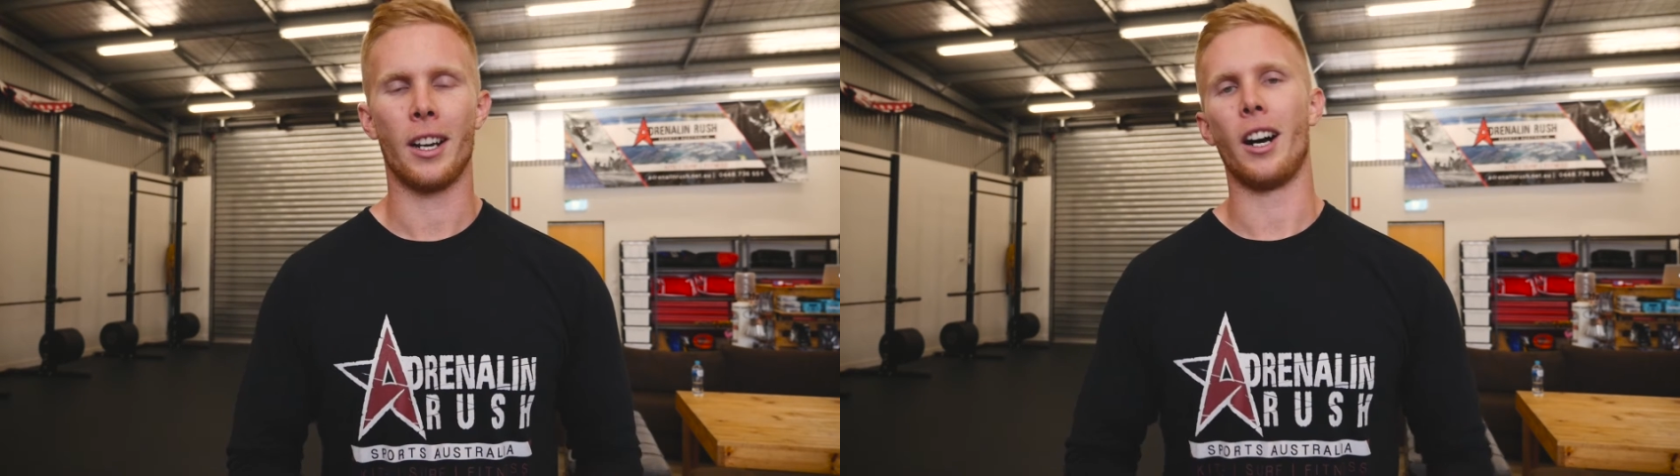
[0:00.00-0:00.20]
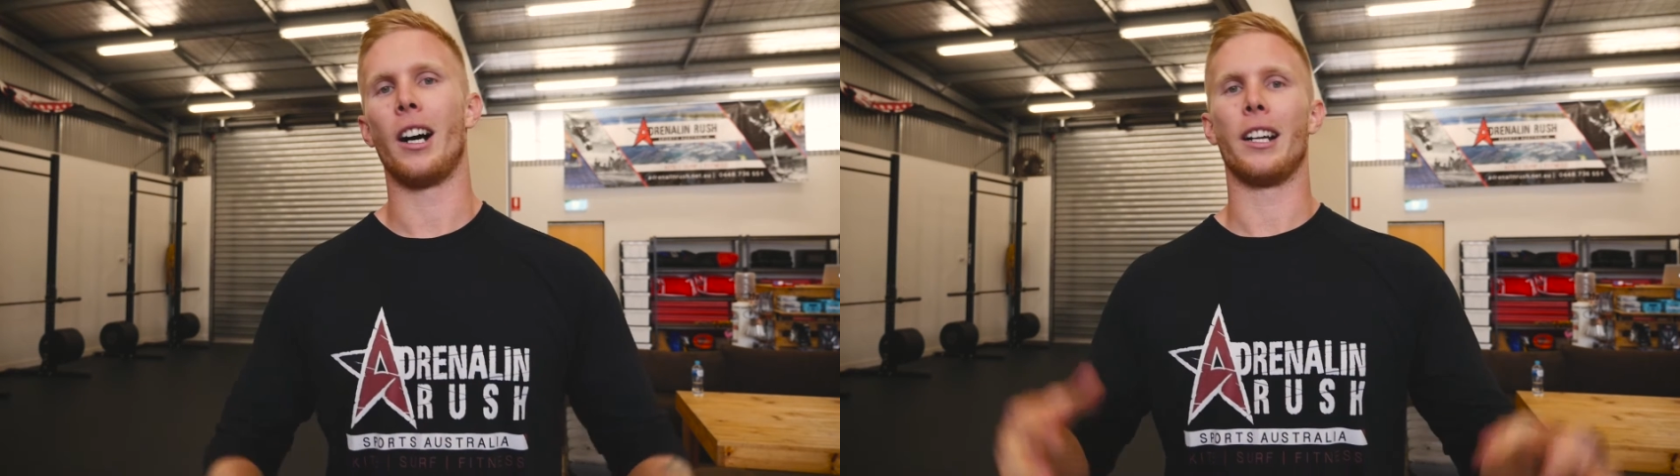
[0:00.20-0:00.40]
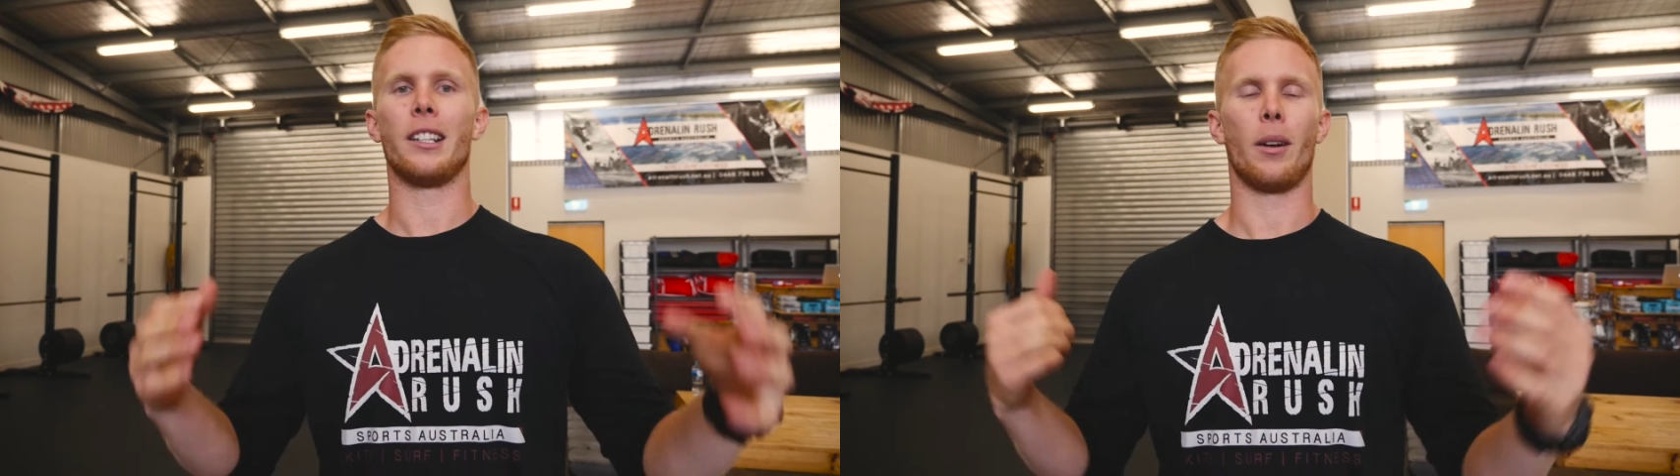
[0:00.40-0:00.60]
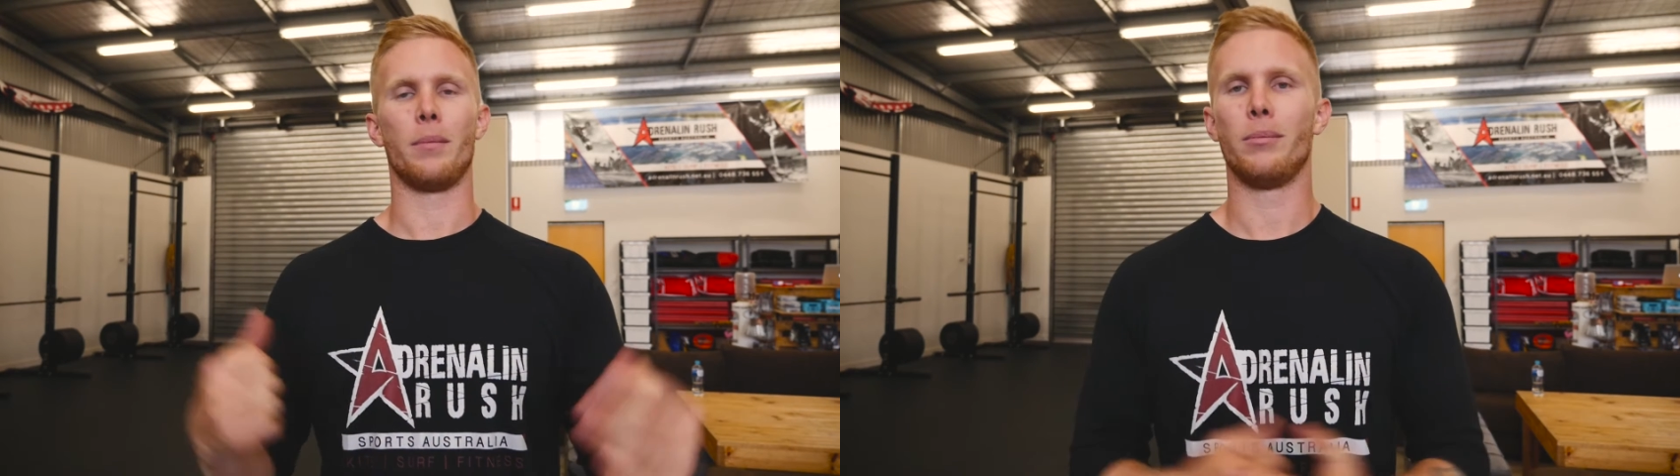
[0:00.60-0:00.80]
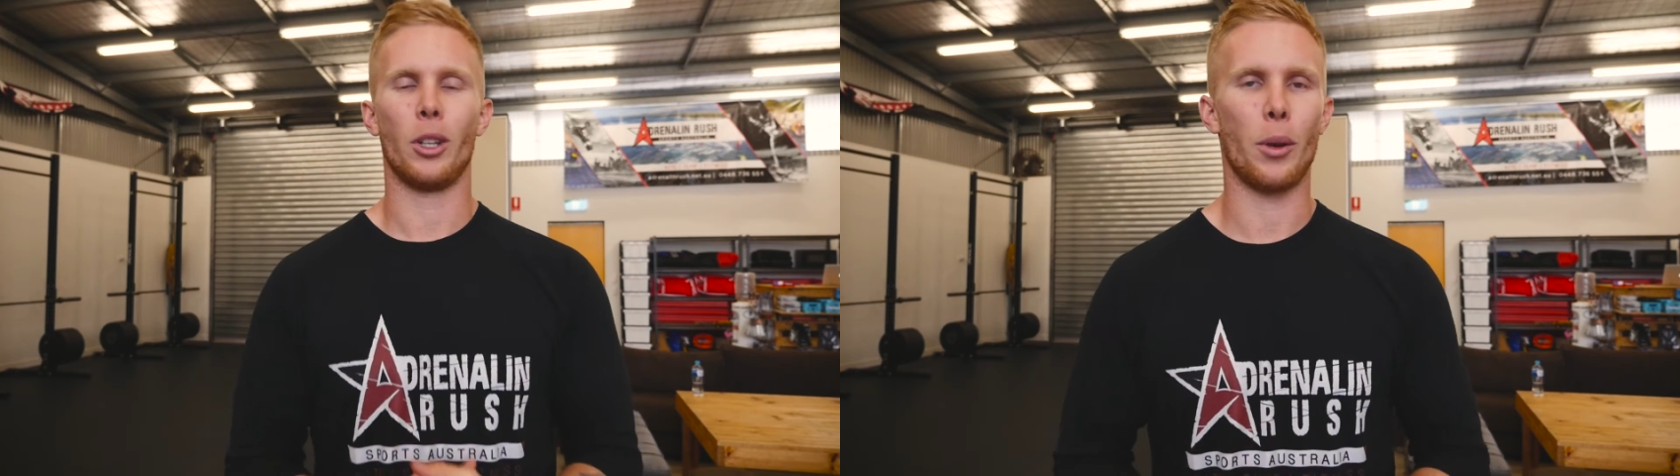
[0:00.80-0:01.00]

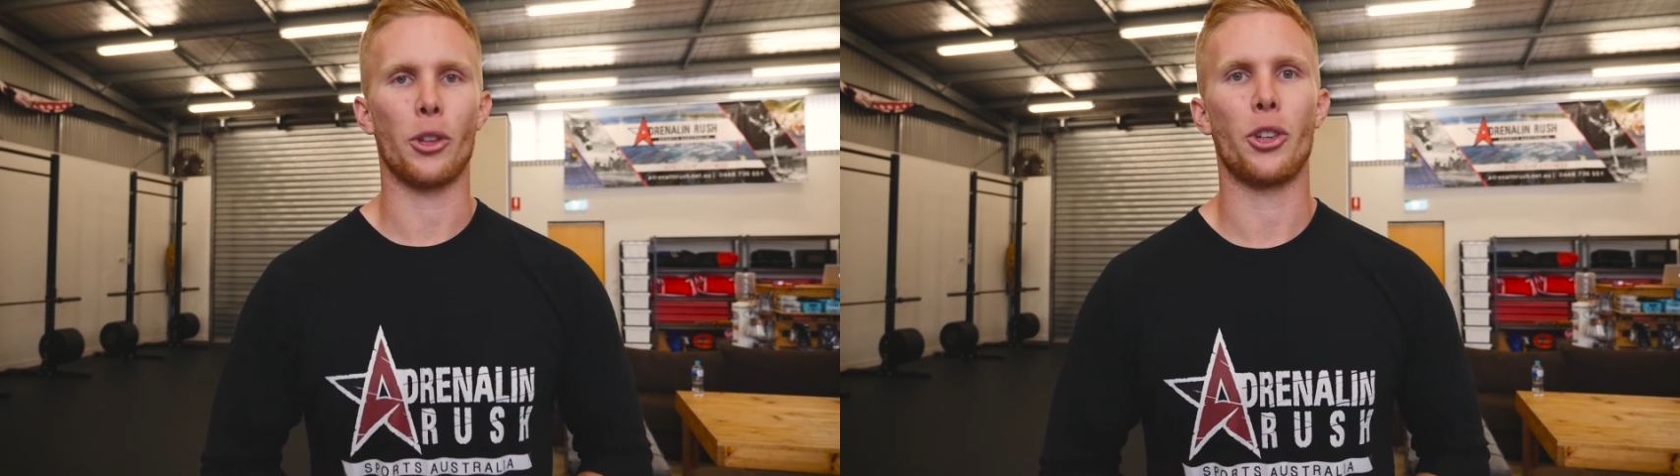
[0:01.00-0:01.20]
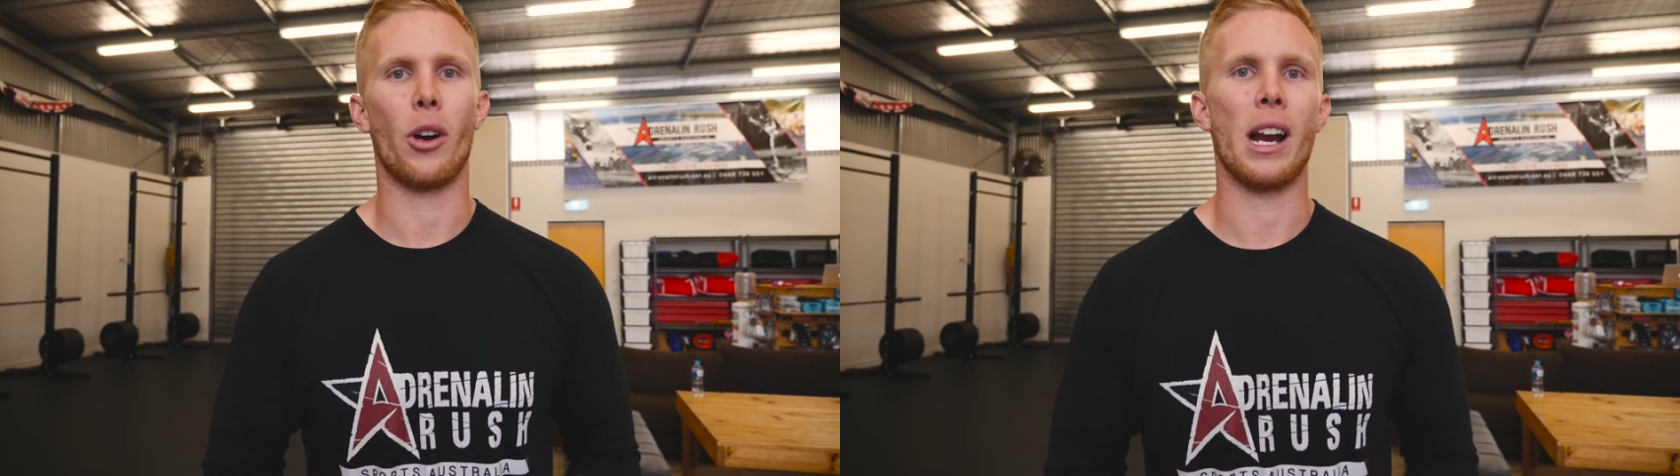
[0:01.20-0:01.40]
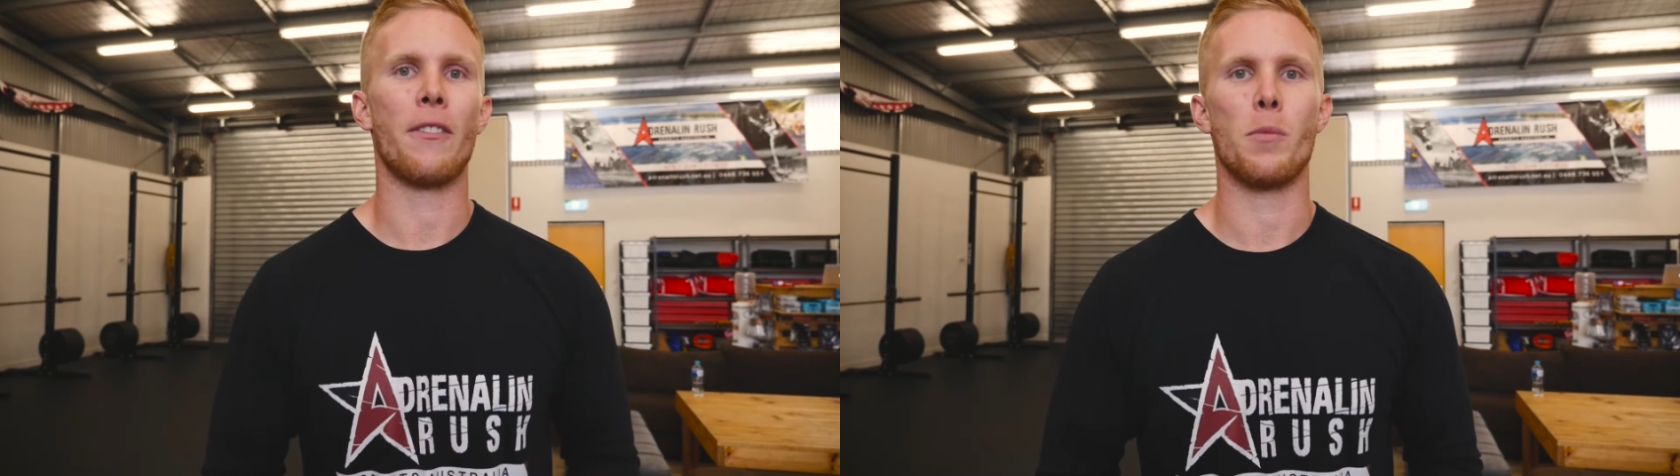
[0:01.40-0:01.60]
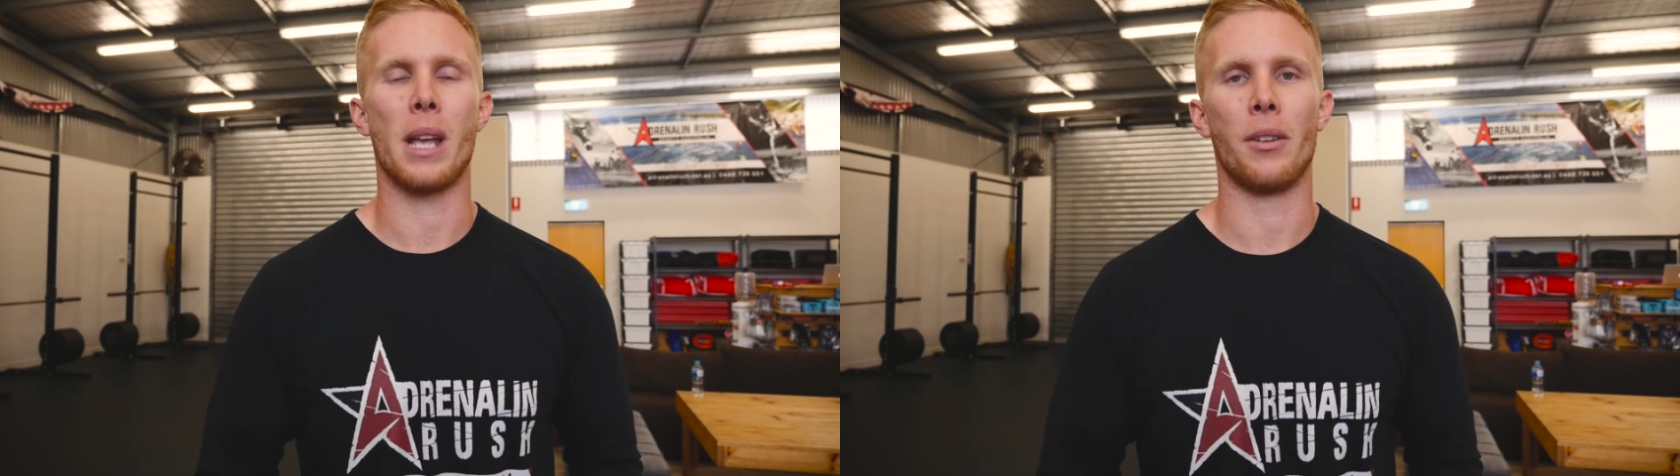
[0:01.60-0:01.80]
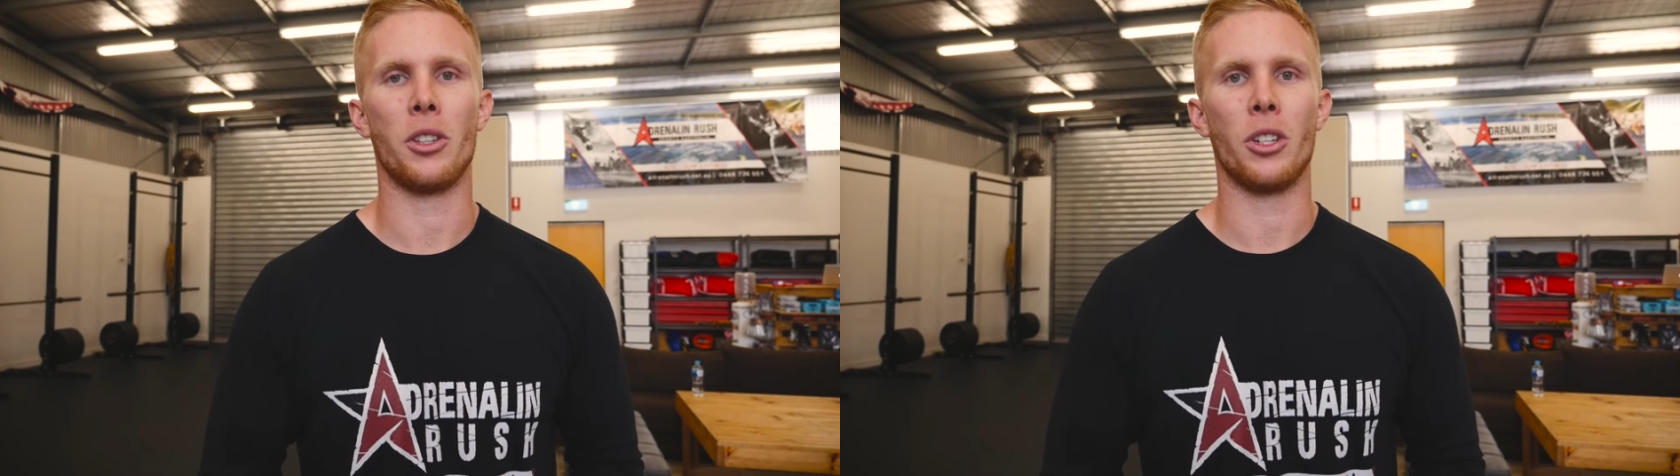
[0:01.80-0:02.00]
I'm not strong enough to be
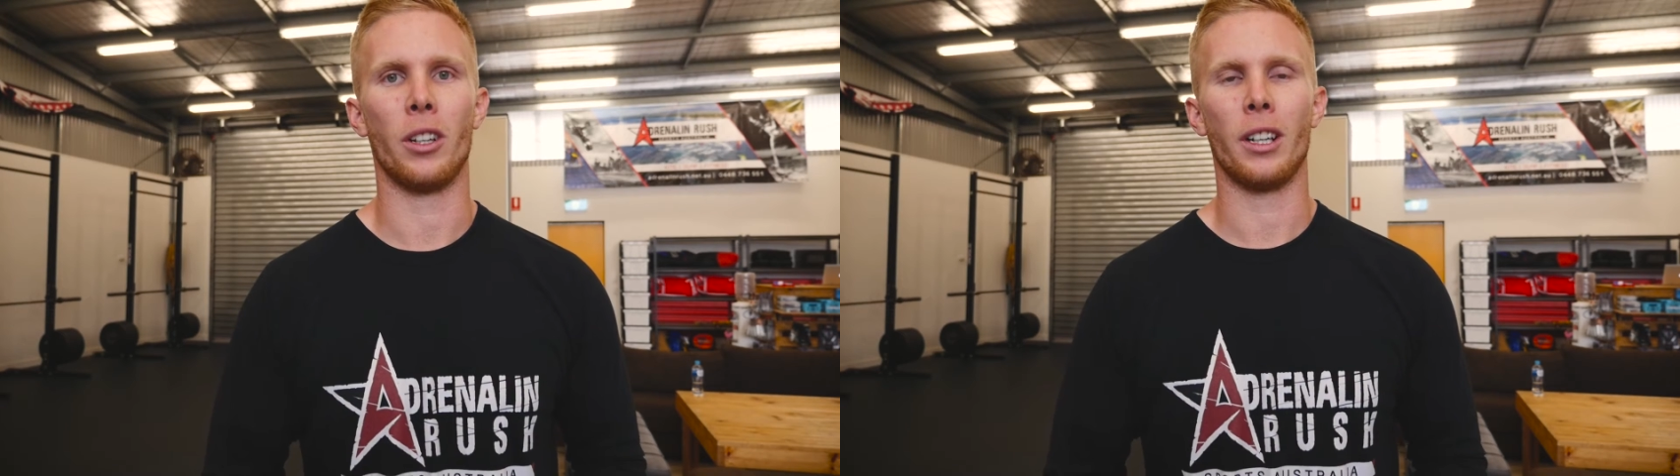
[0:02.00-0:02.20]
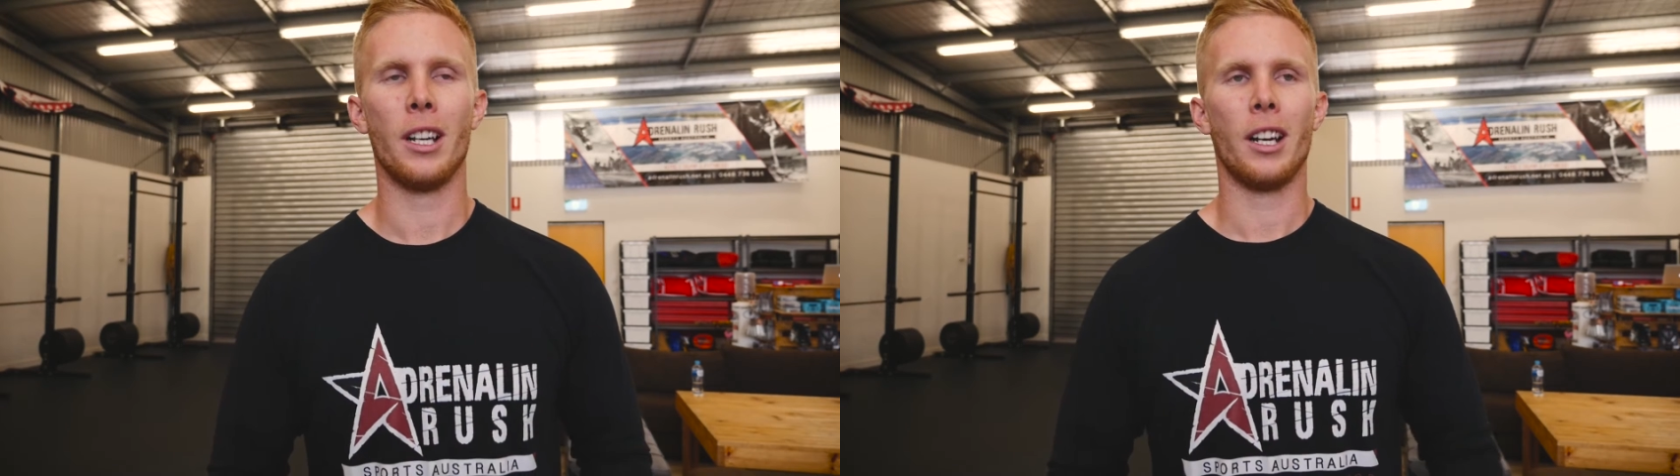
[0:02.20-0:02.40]
able to do it,